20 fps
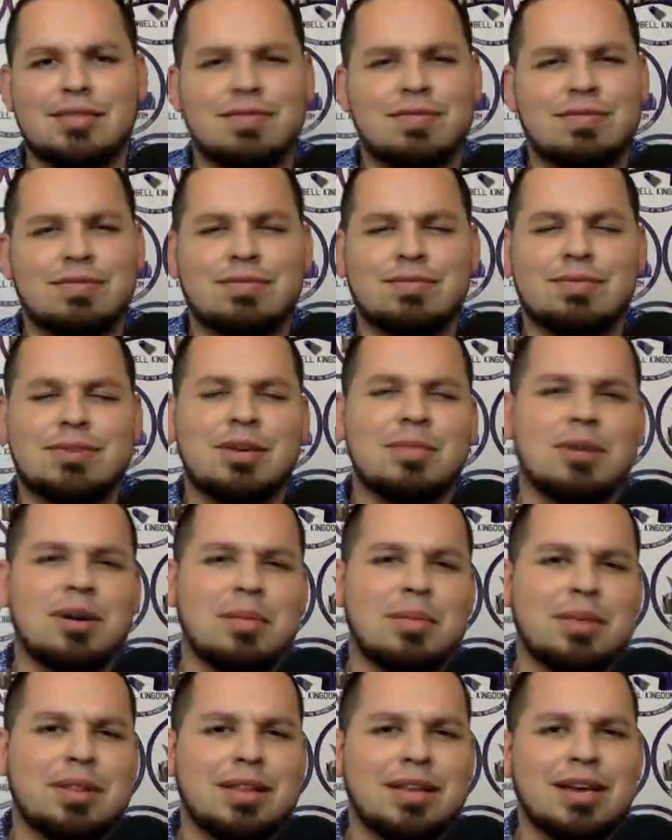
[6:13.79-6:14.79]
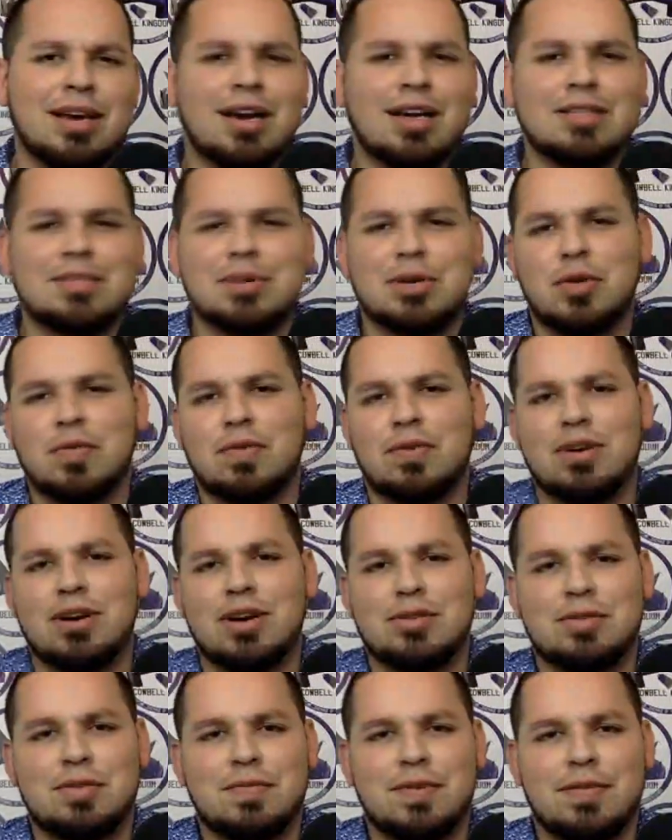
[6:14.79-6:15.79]
The guy's made over
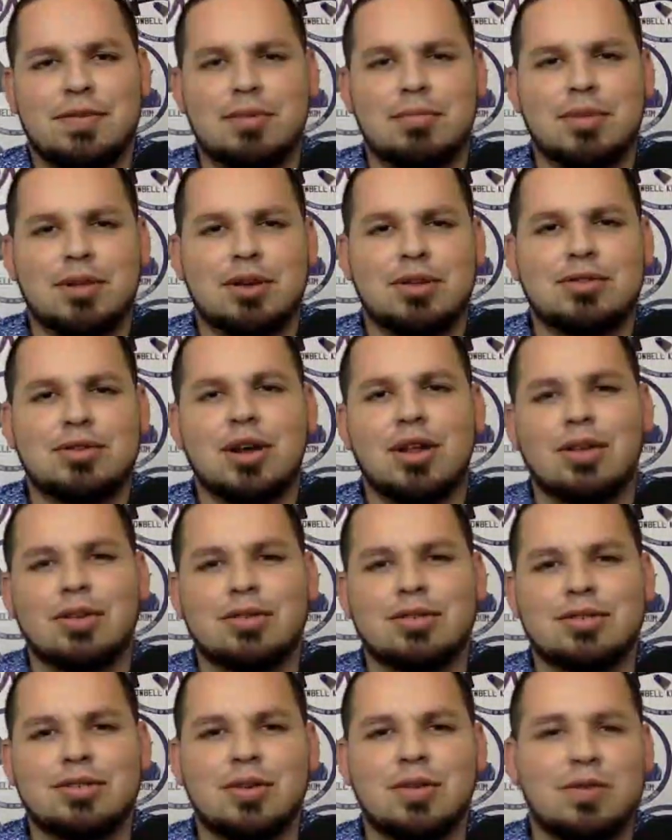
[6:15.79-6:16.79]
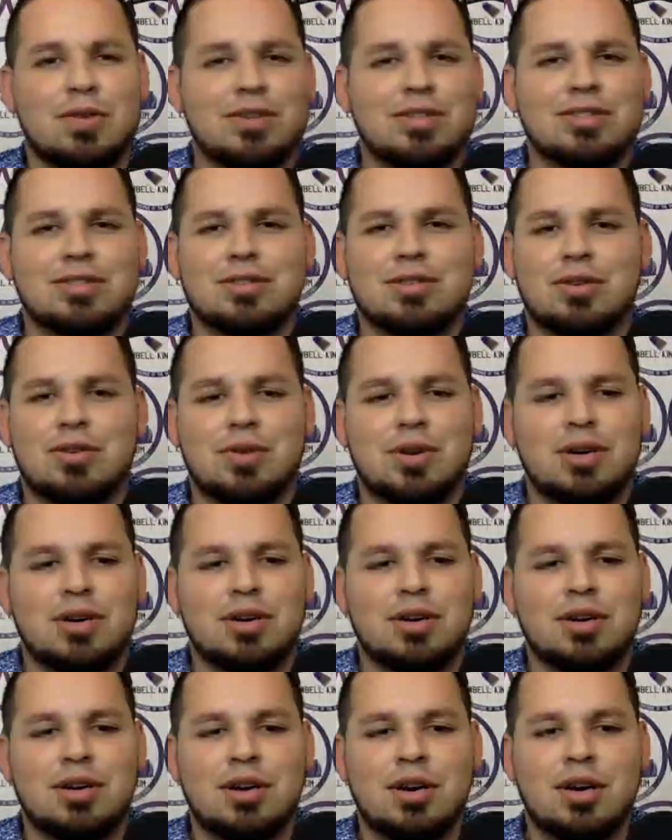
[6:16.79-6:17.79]
$150 million over his
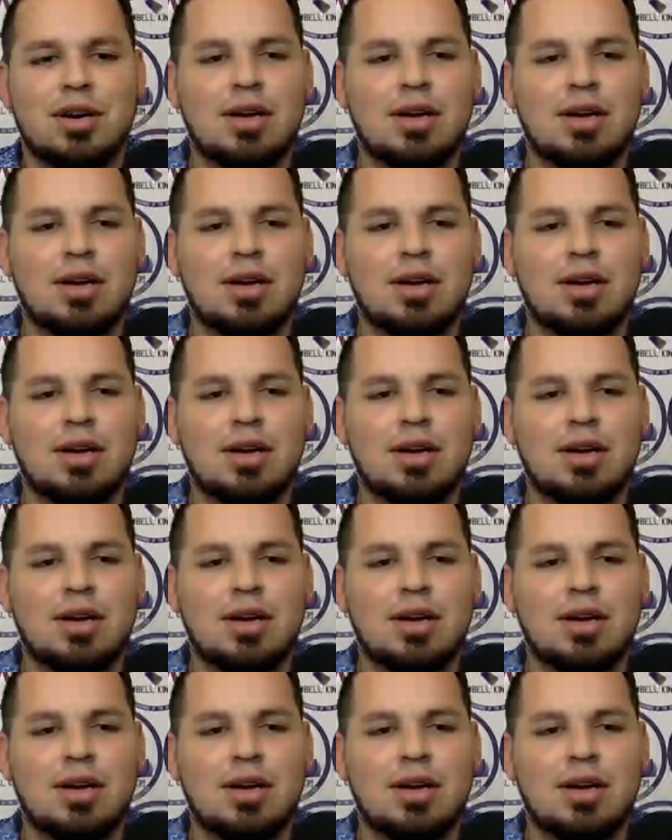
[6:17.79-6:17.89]
career.